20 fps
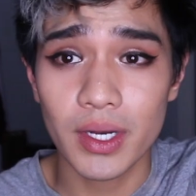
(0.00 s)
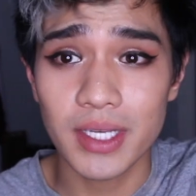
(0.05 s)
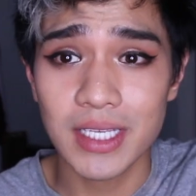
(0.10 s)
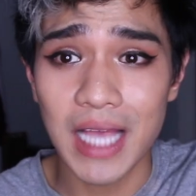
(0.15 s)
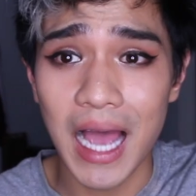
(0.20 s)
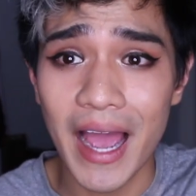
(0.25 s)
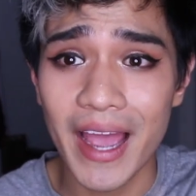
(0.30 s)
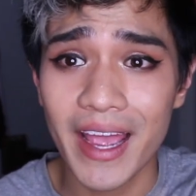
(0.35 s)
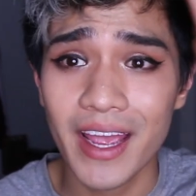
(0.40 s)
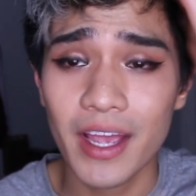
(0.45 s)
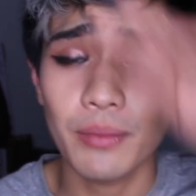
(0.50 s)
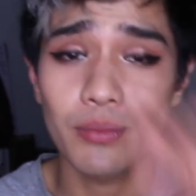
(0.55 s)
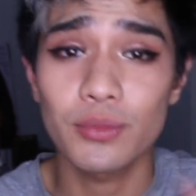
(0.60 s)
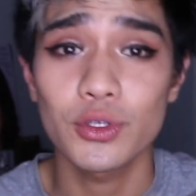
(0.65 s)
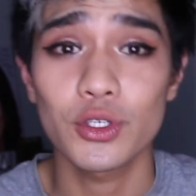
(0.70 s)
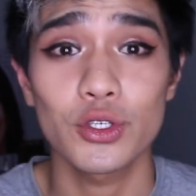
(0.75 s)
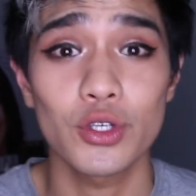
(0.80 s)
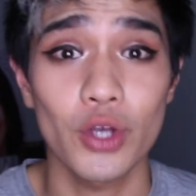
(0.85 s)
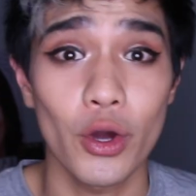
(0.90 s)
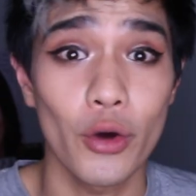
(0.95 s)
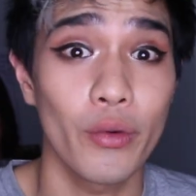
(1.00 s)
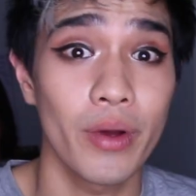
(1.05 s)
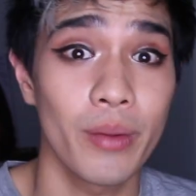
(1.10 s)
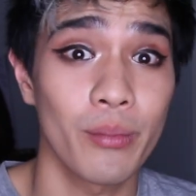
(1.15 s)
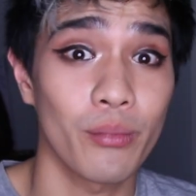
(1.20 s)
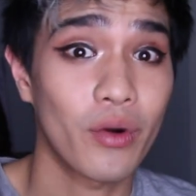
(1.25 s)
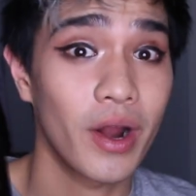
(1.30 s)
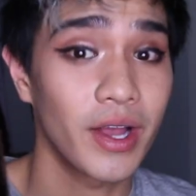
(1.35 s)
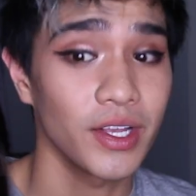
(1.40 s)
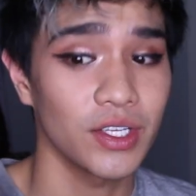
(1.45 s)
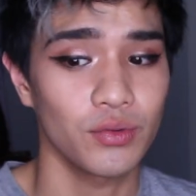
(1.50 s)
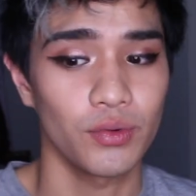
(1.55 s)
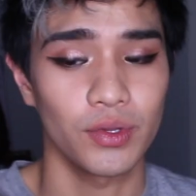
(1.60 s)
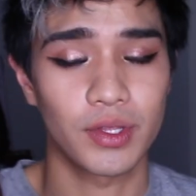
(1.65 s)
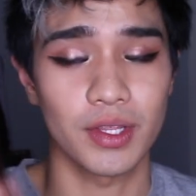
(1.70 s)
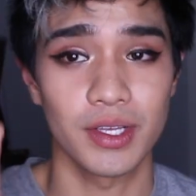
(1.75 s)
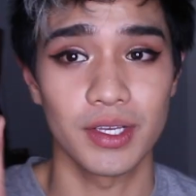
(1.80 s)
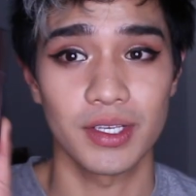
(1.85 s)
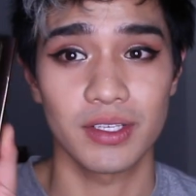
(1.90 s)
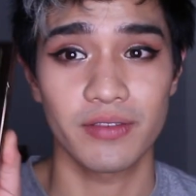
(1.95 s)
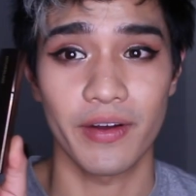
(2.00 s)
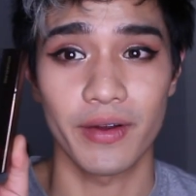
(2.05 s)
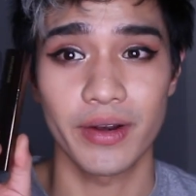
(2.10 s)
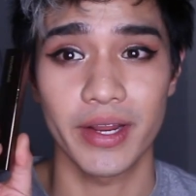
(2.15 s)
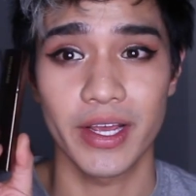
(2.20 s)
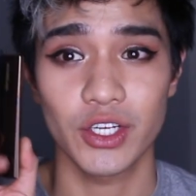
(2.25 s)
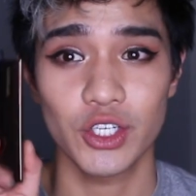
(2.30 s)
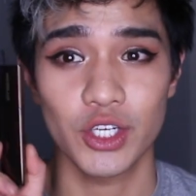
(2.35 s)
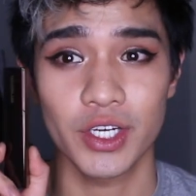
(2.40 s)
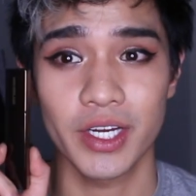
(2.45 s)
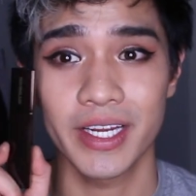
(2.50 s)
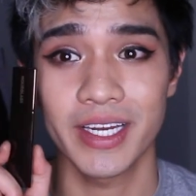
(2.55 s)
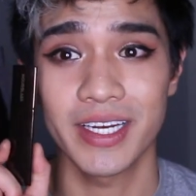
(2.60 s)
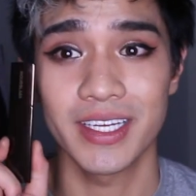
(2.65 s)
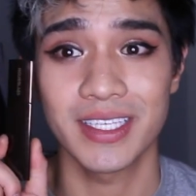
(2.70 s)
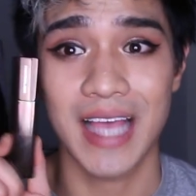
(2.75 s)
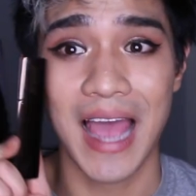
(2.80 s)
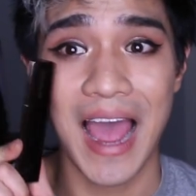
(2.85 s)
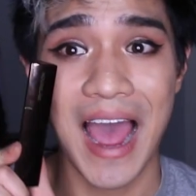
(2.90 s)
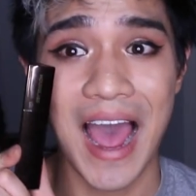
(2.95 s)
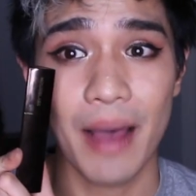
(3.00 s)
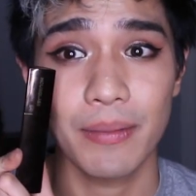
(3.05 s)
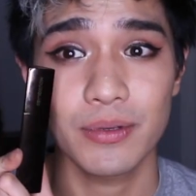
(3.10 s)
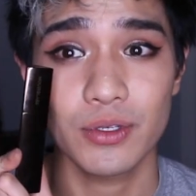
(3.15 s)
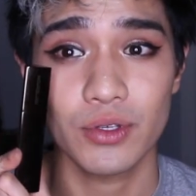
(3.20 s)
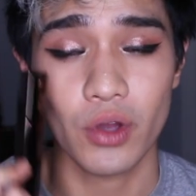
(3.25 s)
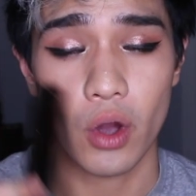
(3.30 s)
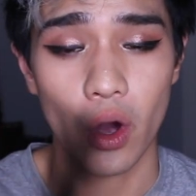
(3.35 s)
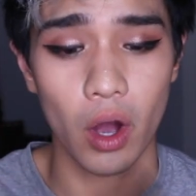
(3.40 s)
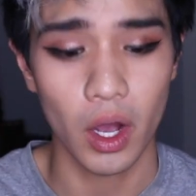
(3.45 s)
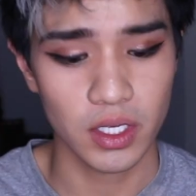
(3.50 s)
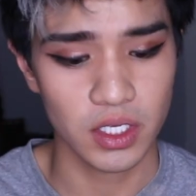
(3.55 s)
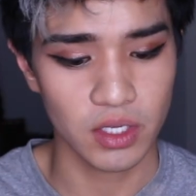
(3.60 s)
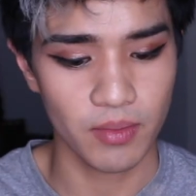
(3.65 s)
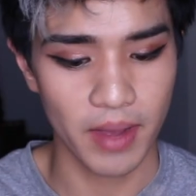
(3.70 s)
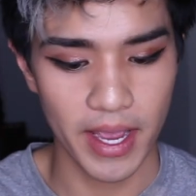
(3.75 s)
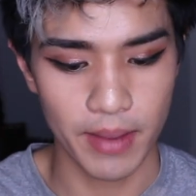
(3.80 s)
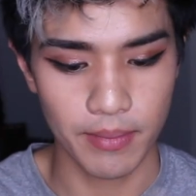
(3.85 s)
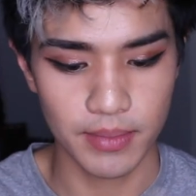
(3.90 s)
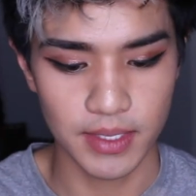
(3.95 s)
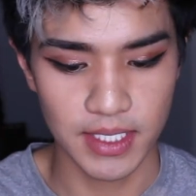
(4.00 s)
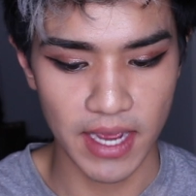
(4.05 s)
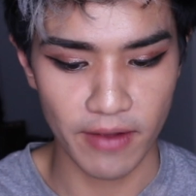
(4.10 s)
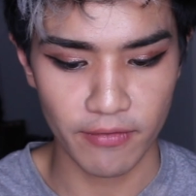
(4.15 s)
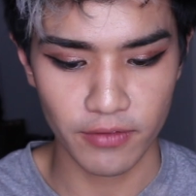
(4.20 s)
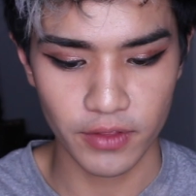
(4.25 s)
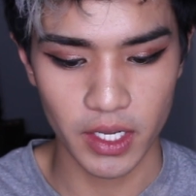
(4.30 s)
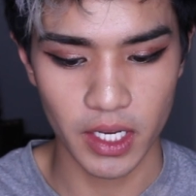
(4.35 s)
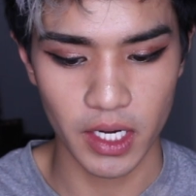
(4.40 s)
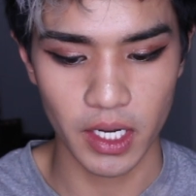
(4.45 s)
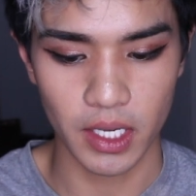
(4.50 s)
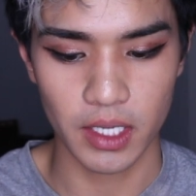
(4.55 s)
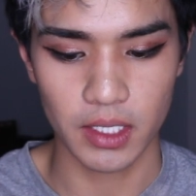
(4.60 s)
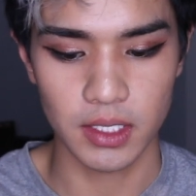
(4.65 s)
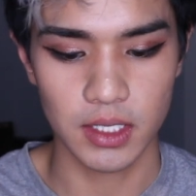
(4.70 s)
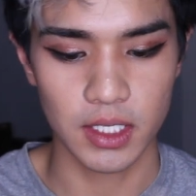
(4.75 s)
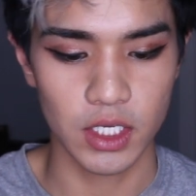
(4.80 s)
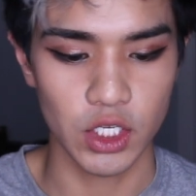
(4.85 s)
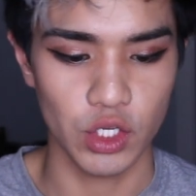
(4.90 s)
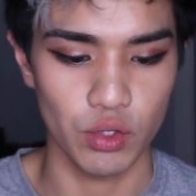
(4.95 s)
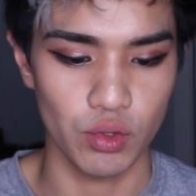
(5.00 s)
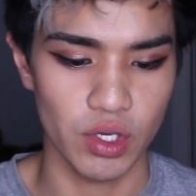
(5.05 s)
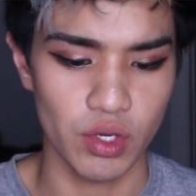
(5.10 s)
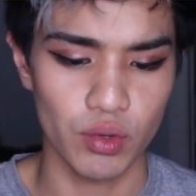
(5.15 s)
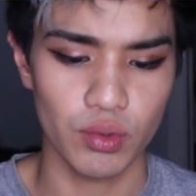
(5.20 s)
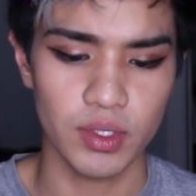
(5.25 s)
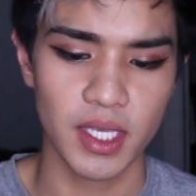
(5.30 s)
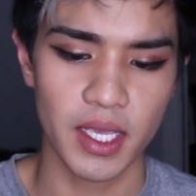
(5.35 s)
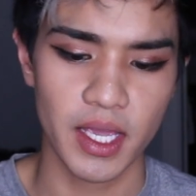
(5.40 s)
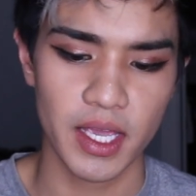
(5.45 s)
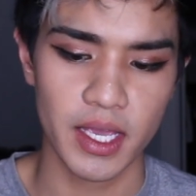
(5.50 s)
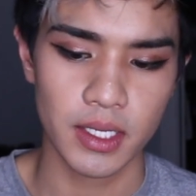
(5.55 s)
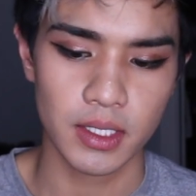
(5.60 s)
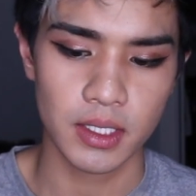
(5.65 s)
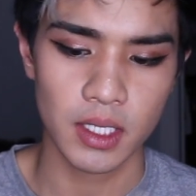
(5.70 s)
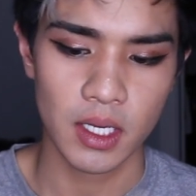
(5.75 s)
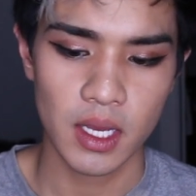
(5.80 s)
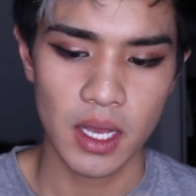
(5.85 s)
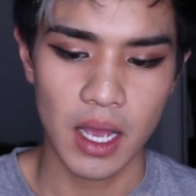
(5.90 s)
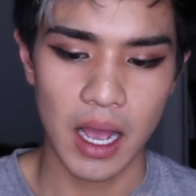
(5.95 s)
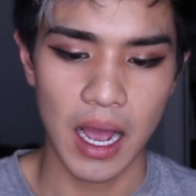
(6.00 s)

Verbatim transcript: So guys, I am so impressed with this foundation. It is absolutely awesome. I am definitely going to continue using it.